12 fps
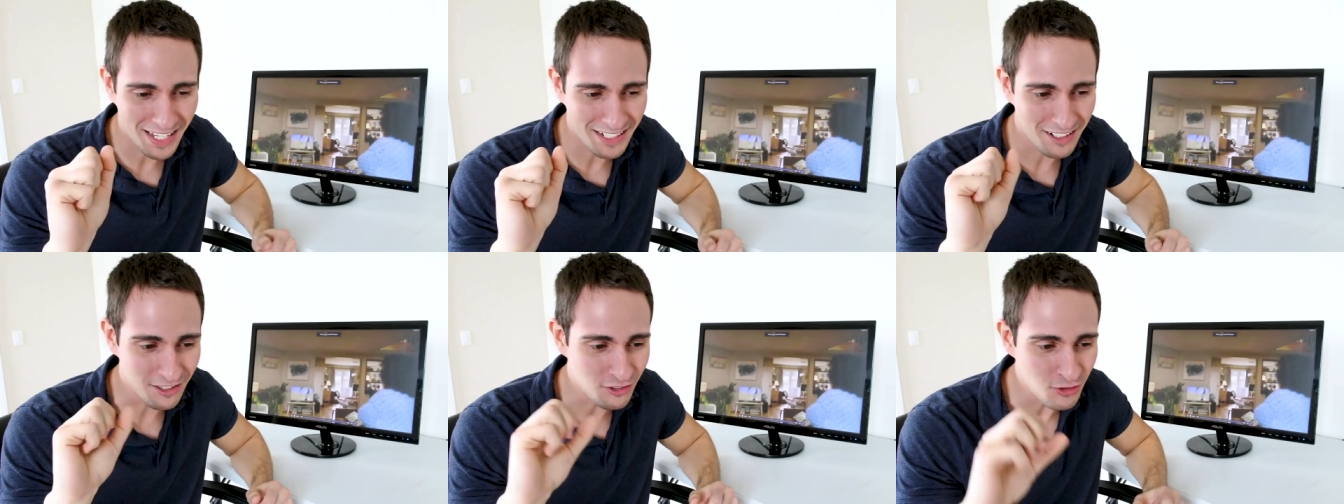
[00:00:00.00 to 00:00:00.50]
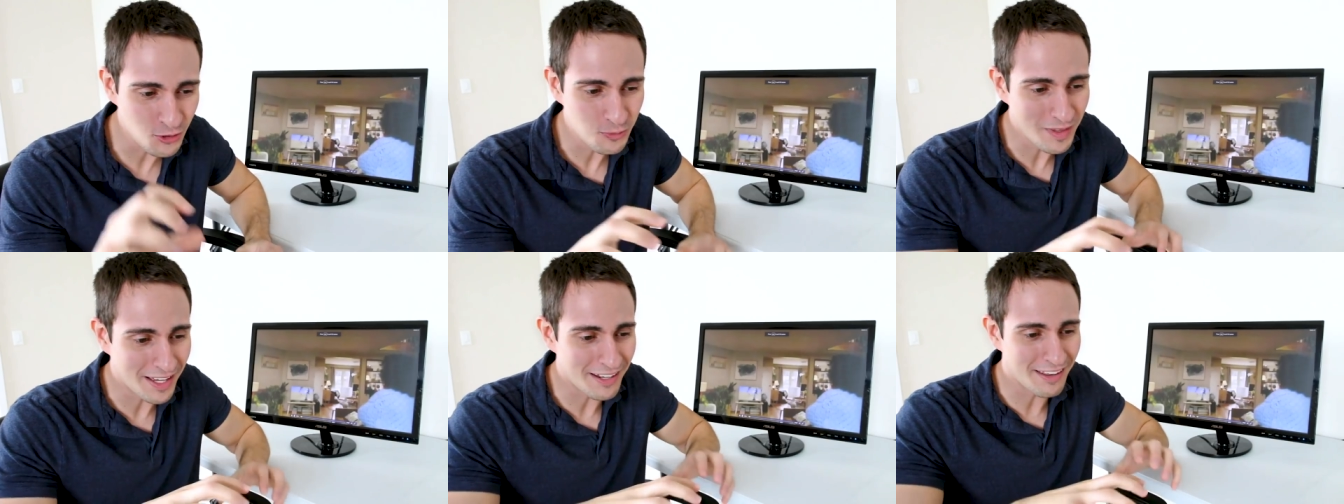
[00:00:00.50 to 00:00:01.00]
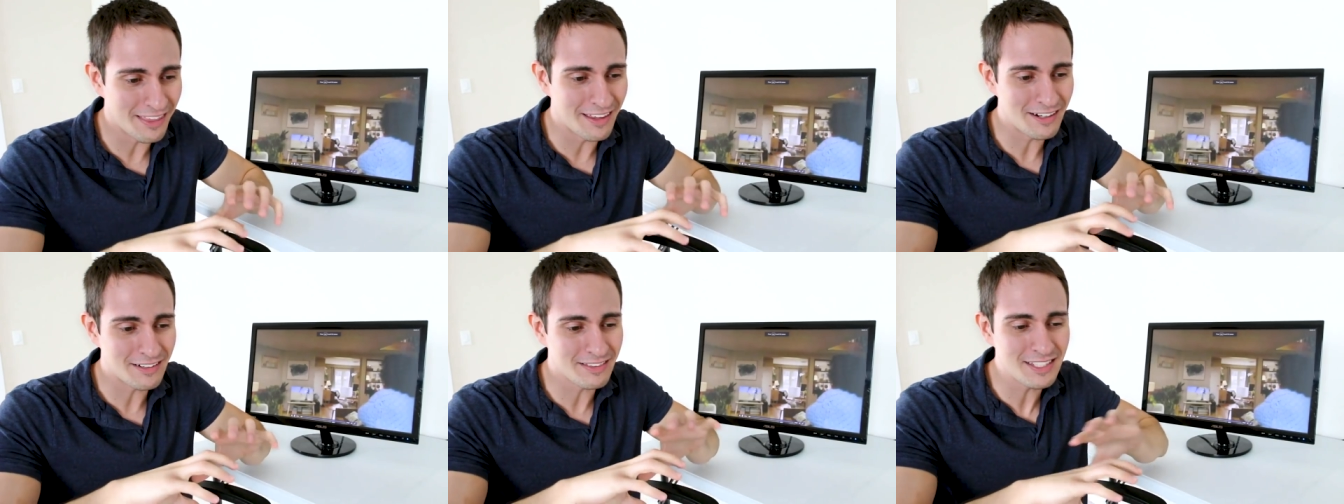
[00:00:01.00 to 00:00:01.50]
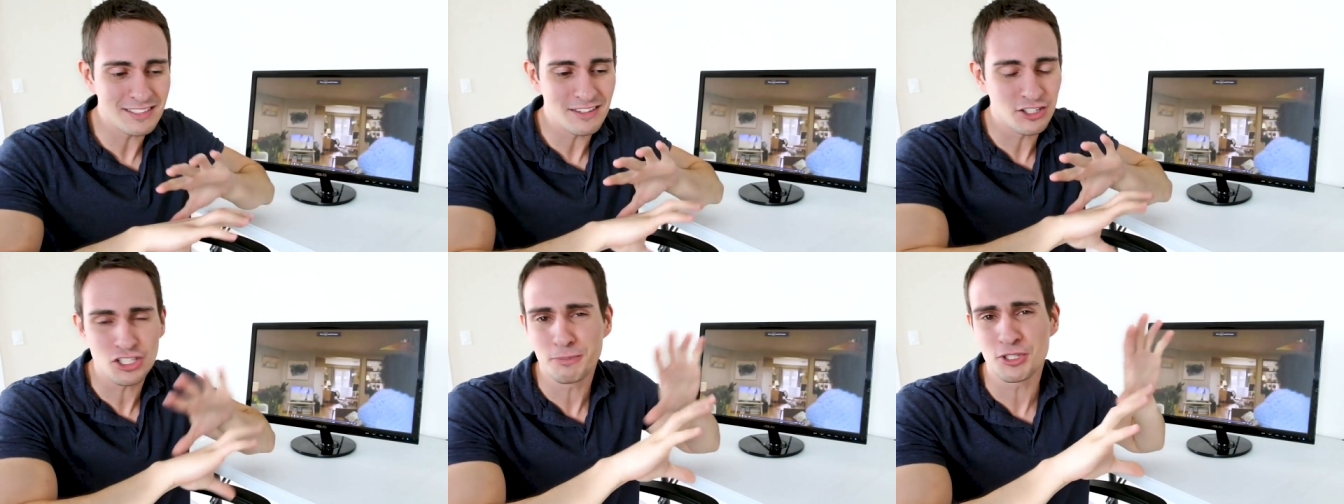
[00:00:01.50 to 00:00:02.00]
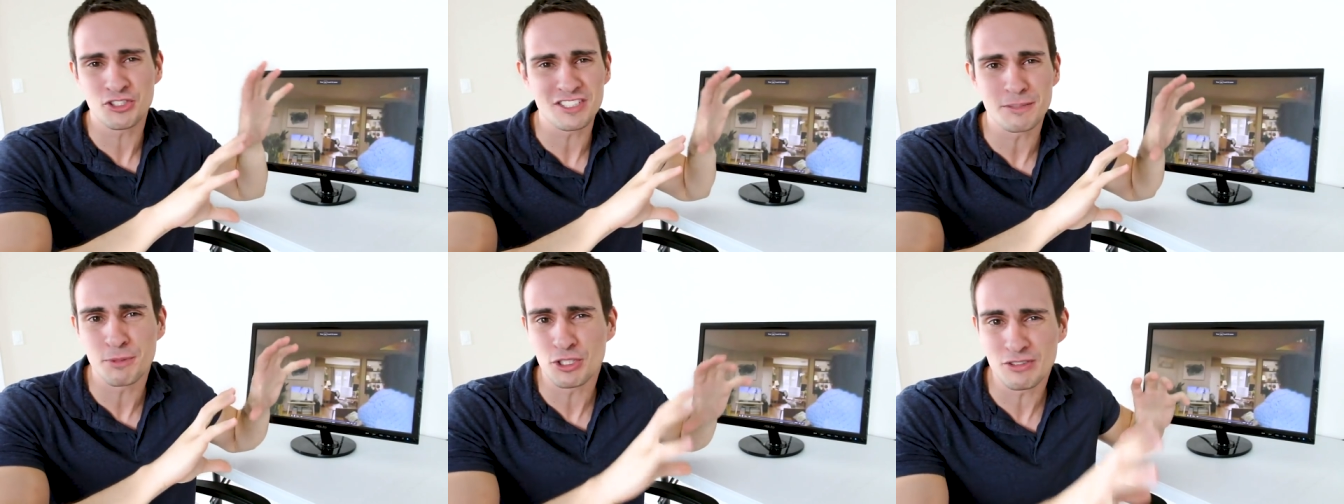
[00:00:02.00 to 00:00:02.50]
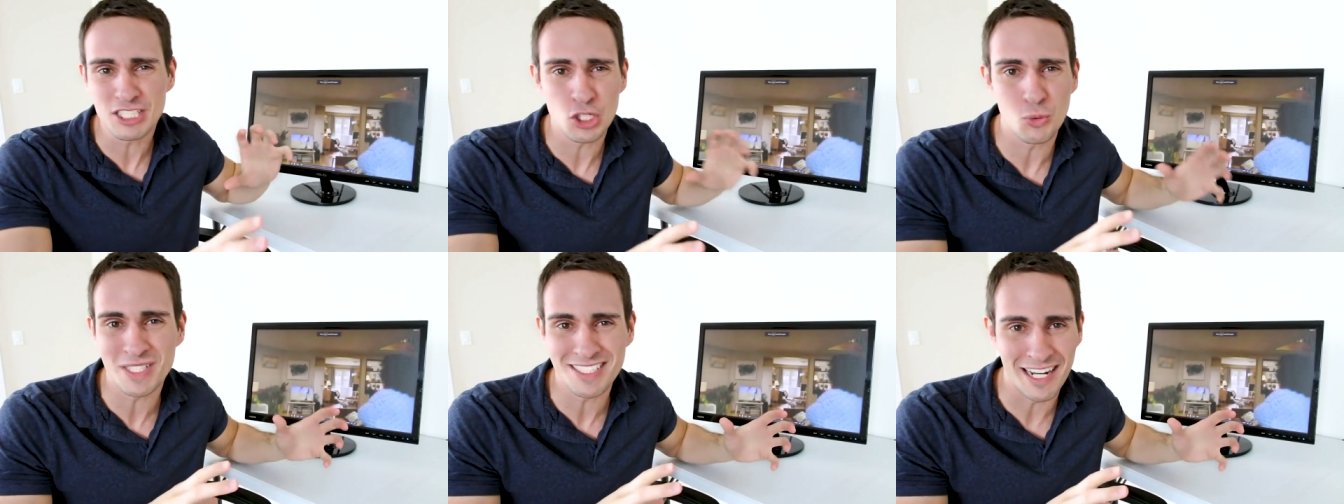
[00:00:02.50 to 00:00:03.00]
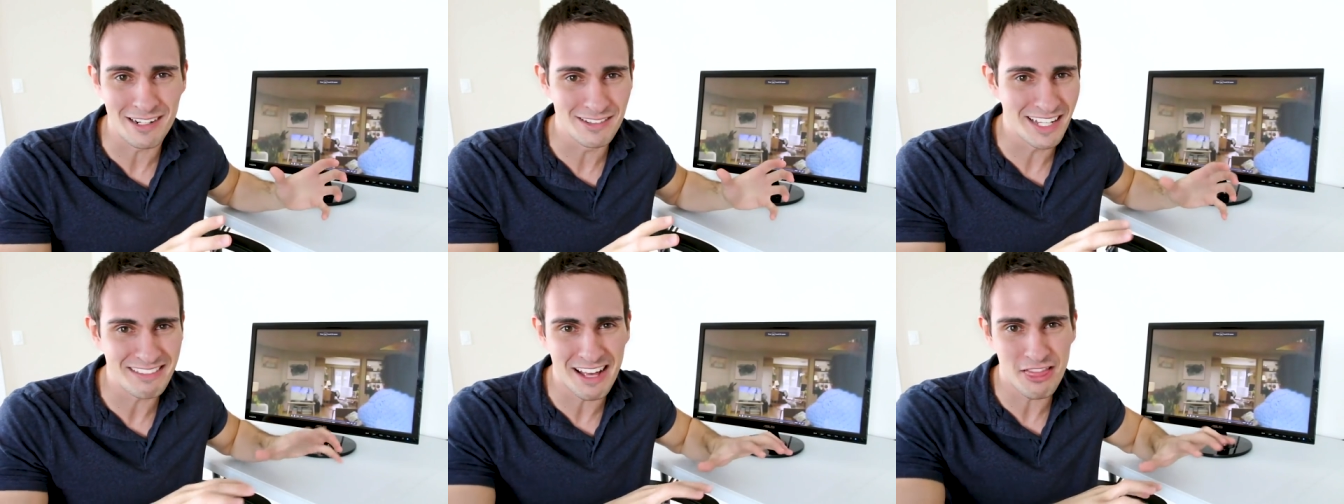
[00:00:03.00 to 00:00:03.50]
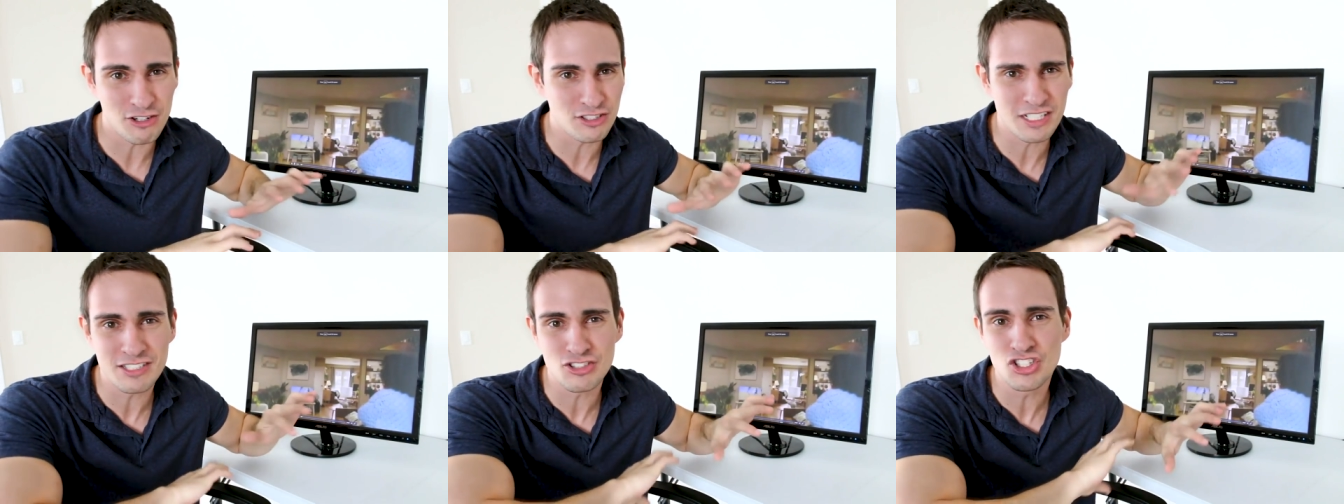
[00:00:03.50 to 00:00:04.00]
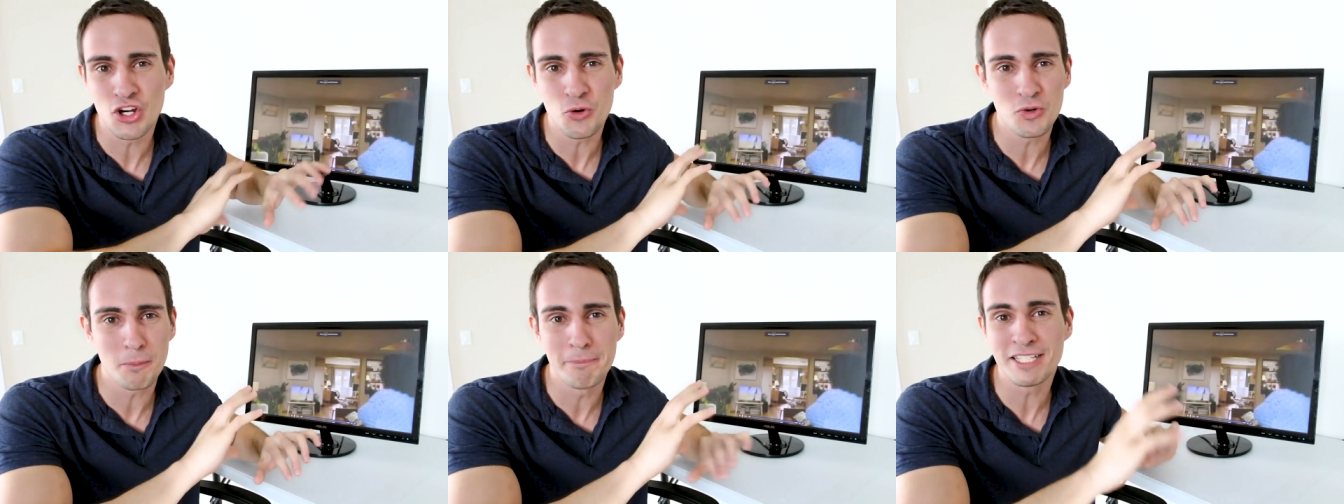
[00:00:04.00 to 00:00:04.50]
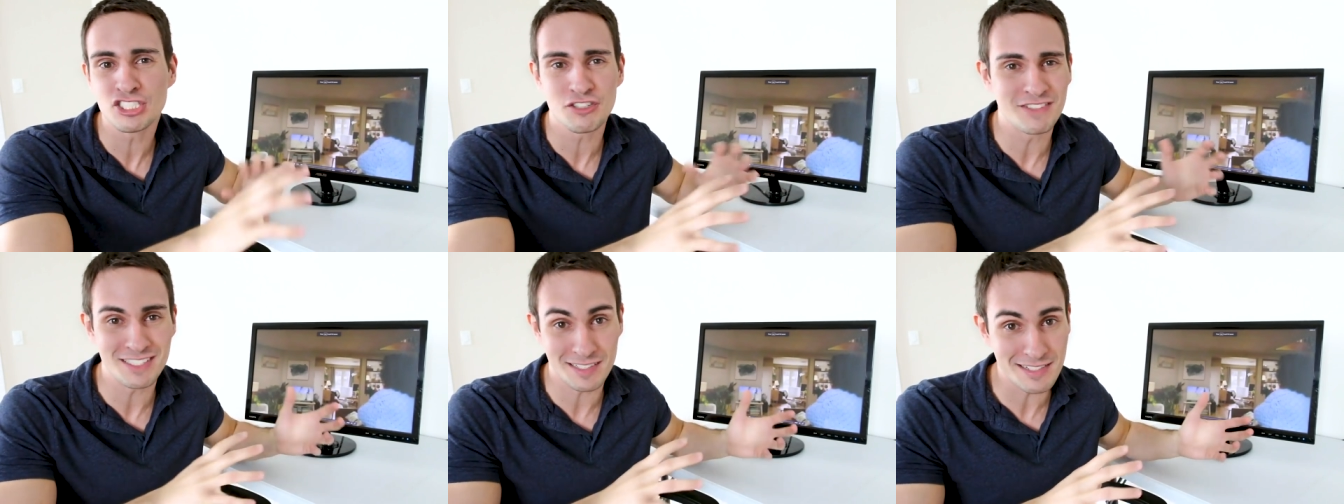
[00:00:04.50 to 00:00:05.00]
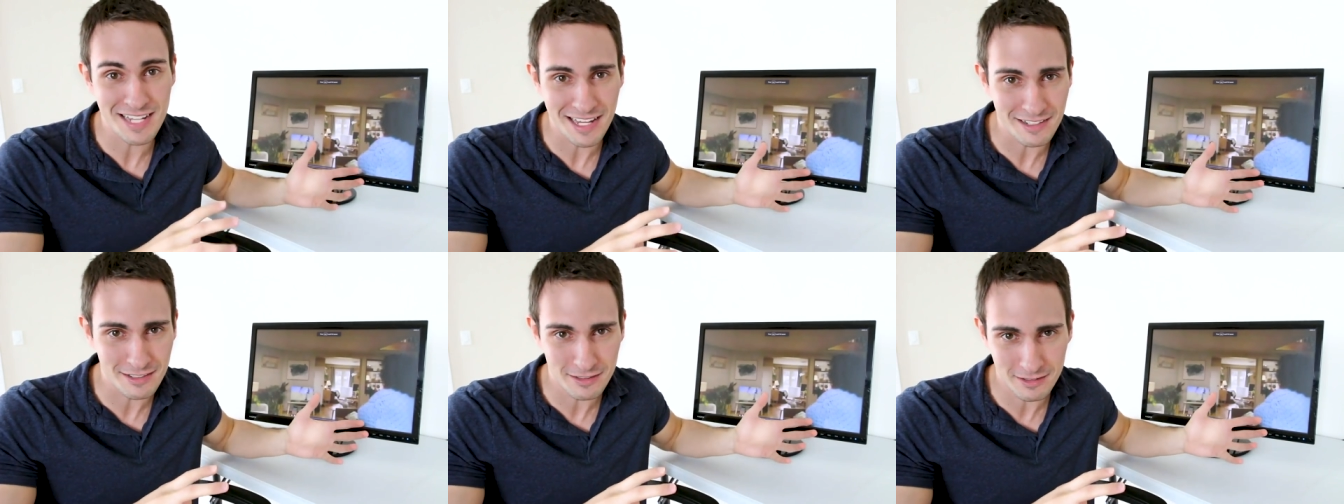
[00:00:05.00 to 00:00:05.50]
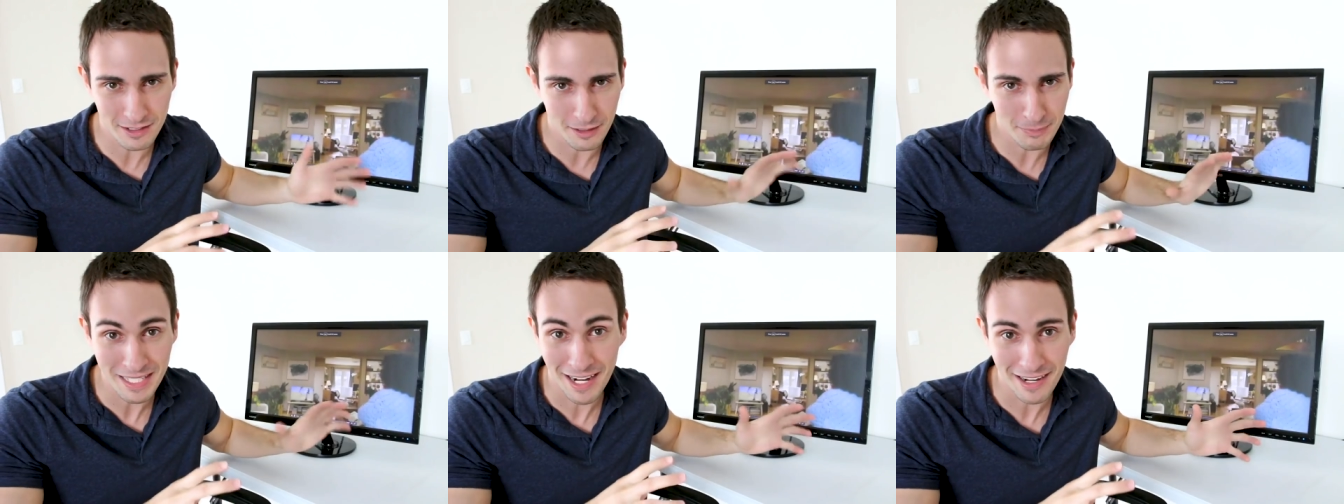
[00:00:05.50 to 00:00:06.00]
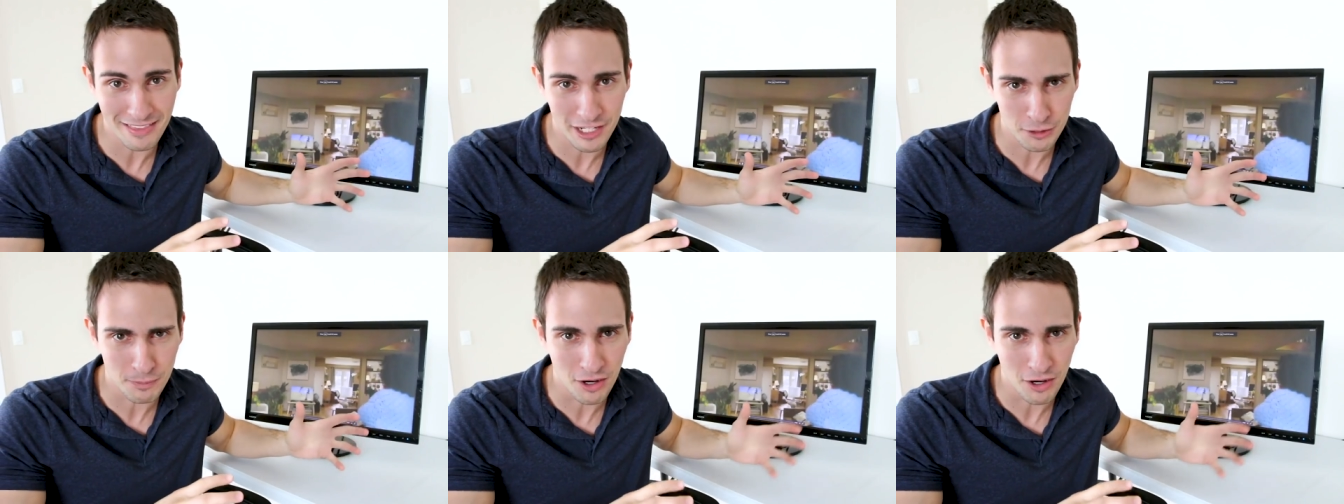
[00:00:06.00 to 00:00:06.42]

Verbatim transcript: and I'll assume that their this their commercial is purely coincidental and that there is no mischievous intent uh, behind their